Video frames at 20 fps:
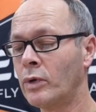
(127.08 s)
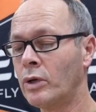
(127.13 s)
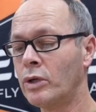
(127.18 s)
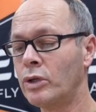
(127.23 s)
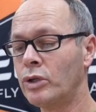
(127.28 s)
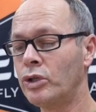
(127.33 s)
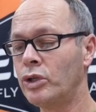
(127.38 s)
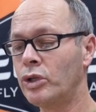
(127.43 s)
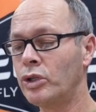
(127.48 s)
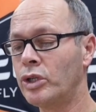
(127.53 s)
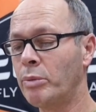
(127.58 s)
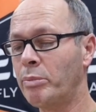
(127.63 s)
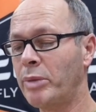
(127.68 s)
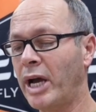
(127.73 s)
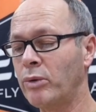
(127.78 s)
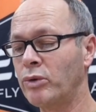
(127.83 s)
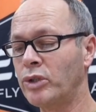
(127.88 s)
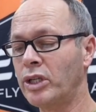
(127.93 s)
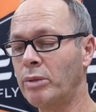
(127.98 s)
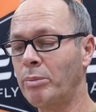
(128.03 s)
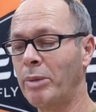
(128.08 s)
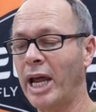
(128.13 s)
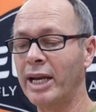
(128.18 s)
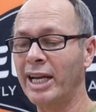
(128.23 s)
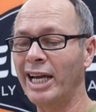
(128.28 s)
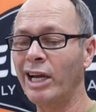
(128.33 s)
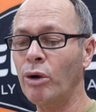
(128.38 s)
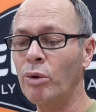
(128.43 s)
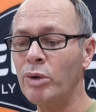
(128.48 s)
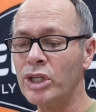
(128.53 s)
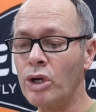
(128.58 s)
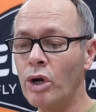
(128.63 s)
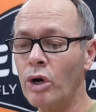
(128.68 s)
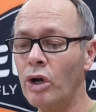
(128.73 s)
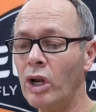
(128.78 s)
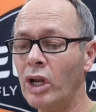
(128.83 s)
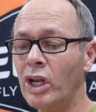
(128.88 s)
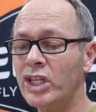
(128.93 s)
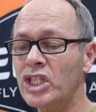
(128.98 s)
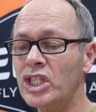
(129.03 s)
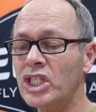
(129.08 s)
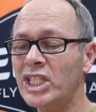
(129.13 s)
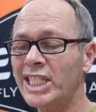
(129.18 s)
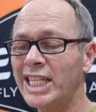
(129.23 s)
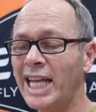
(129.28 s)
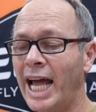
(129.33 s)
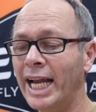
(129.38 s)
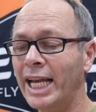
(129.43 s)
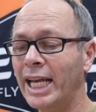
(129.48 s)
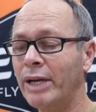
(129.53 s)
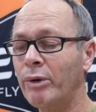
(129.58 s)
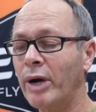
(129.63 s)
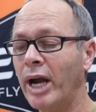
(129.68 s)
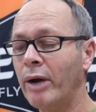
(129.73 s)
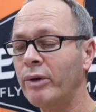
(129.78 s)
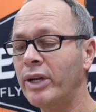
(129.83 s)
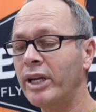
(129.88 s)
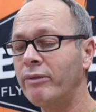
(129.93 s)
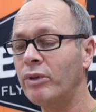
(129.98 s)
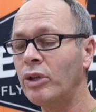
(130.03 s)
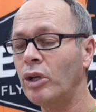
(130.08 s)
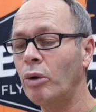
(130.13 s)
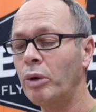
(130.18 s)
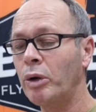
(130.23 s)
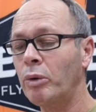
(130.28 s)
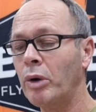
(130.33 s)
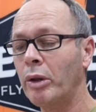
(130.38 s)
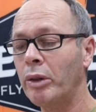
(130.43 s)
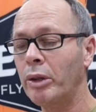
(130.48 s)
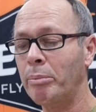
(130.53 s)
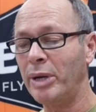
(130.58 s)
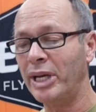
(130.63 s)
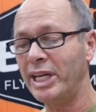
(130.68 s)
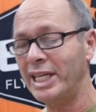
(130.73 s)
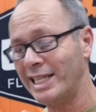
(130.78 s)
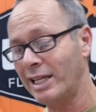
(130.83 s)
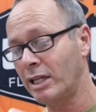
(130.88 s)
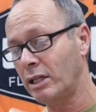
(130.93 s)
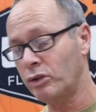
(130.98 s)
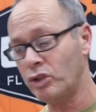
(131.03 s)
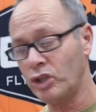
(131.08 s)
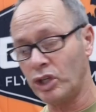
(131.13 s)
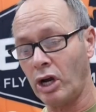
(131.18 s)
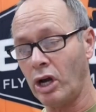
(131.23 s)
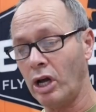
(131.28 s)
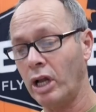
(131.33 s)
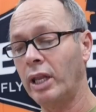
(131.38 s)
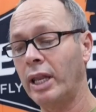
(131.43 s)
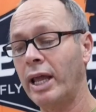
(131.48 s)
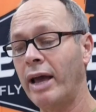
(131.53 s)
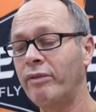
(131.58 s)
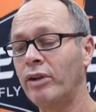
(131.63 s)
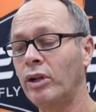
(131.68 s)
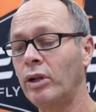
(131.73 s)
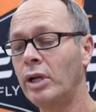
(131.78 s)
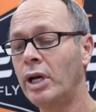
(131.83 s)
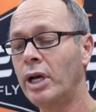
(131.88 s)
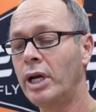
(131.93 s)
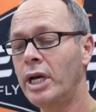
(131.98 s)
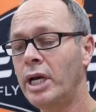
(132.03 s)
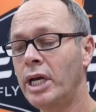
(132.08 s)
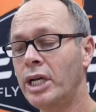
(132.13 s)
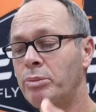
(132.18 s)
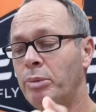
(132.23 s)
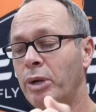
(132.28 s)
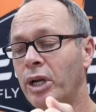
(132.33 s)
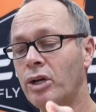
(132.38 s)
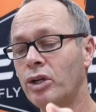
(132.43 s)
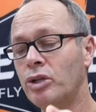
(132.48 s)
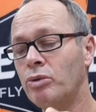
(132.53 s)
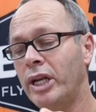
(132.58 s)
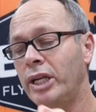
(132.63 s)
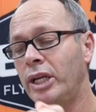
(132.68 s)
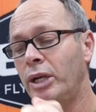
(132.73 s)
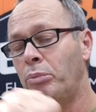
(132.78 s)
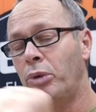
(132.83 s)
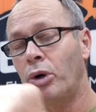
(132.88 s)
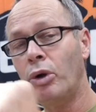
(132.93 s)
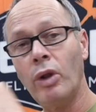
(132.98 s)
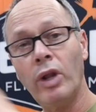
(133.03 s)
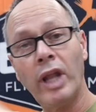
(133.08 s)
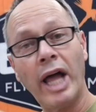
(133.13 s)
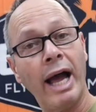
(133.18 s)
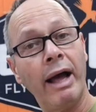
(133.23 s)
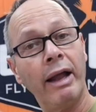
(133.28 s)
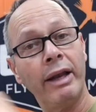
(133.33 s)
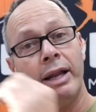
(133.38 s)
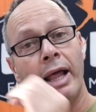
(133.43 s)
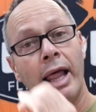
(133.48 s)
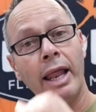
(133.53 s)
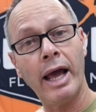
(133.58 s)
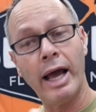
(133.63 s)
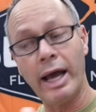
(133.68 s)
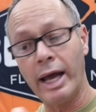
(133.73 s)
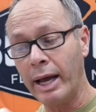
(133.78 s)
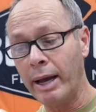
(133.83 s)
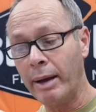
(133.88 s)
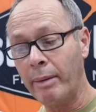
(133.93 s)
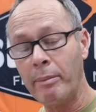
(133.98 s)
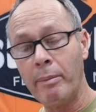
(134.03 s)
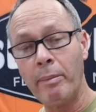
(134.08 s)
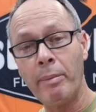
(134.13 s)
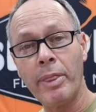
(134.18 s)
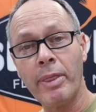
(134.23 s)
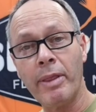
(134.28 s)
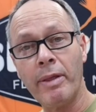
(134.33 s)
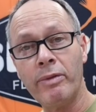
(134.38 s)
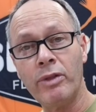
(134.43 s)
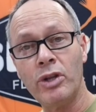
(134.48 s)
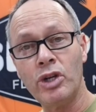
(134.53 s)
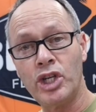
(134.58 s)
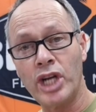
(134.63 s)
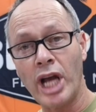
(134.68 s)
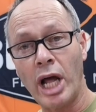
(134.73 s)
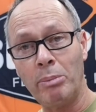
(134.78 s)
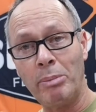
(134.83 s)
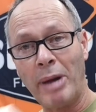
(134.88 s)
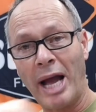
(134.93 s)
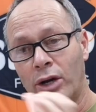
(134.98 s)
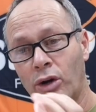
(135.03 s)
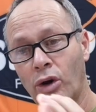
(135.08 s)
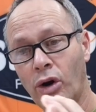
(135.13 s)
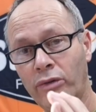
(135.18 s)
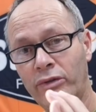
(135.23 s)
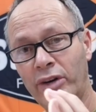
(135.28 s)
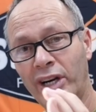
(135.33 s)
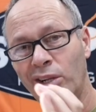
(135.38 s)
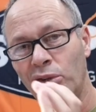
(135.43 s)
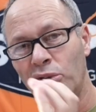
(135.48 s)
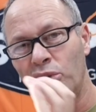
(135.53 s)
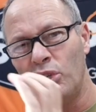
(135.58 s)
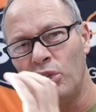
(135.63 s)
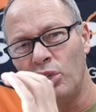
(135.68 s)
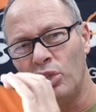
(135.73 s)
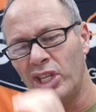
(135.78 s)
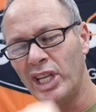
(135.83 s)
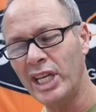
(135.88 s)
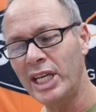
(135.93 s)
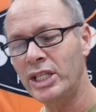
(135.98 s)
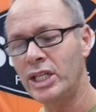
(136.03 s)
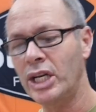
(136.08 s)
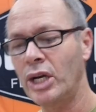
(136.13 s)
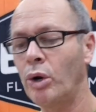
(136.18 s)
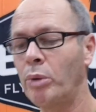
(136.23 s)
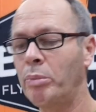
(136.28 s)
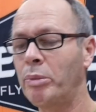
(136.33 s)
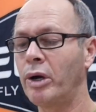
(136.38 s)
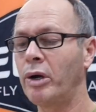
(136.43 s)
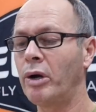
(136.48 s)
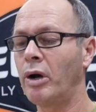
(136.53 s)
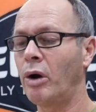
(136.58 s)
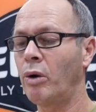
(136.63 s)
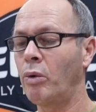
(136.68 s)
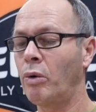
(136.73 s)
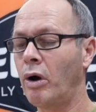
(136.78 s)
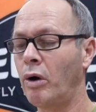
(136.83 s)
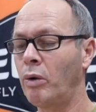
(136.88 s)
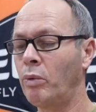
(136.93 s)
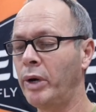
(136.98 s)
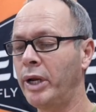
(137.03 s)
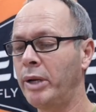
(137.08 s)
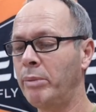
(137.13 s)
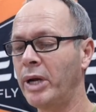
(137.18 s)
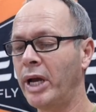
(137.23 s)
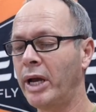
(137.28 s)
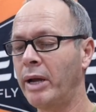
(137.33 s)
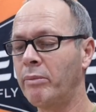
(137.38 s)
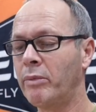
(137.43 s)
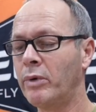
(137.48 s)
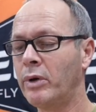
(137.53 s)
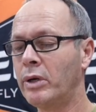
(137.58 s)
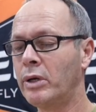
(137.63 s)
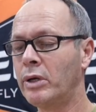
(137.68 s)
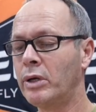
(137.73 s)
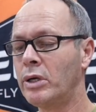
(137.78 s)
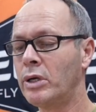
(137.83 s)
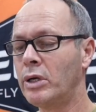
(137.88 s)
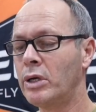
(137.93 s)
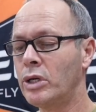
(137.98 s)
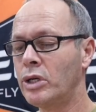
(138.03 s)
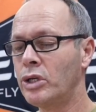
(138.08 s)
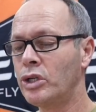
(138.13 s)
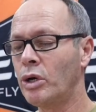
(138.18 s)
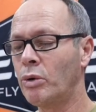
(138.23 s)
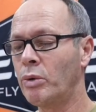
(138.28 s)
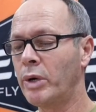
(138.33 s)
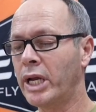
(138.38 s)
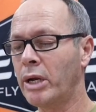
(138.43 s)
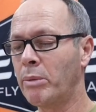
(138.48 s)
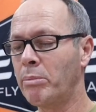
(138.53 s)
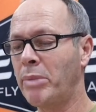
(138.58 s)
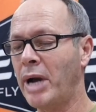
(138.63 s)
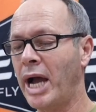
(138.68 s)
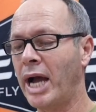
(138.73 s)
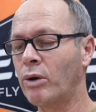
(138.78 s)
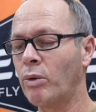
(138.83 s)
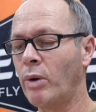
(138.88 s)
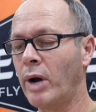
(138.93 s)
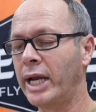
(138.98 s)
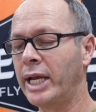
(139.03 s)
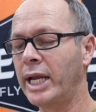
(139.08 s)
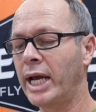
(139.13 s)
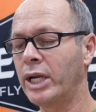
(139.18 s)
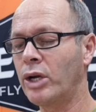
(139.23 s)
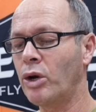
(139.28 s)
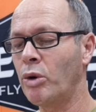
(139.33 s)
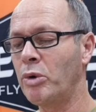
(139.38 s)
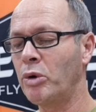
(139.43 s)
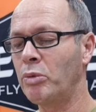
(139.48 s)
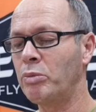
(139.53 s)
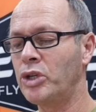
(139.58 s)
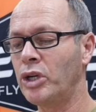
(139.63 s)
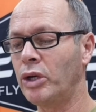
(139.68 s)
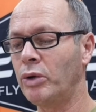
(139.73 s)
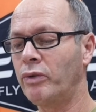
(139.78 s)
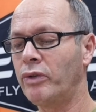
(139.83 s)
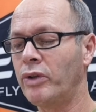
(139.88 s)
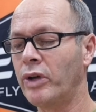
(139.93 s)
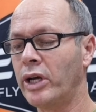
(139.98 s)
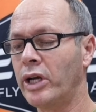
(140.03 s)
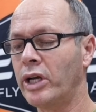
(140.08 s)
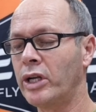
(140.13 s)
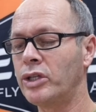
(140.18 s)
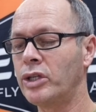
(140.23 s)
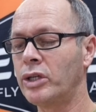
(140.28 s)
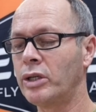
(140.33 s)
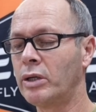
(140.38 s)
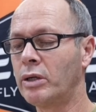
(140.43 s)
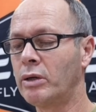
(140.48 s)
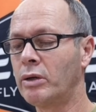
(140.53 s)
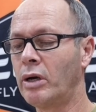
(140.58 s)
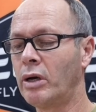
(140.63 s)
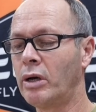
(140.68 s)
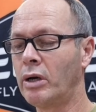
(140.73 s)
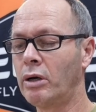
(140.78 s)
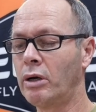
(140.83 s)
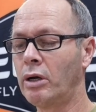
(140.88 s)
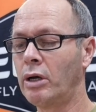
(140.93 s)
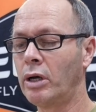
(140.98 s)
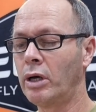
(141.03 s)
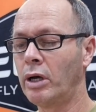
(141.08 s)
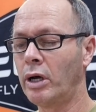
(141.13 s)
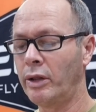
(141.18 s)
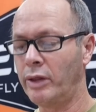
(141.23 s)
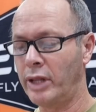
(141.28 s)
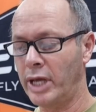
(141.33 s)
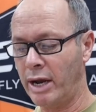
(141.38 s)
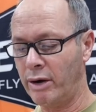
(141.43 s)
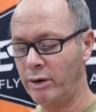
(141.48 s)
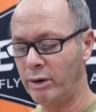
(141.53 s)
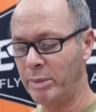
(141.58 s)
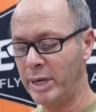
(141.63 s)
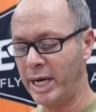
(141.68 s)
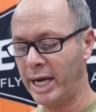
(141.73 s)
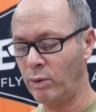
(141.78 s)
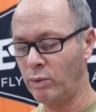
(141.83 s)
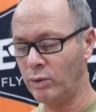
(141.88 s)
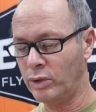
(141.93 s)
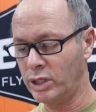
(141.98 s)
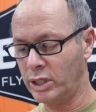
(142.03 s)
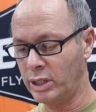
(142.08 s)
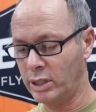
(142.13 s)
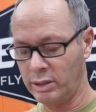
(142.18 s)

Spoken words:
Just about to the bend. I always go slightly round, even though we want the beetle sort of level. It's because when you pull that the shell back over, it'll just ease it up a wee bit. So we can back wind. I come up 2/3 or thereabouts.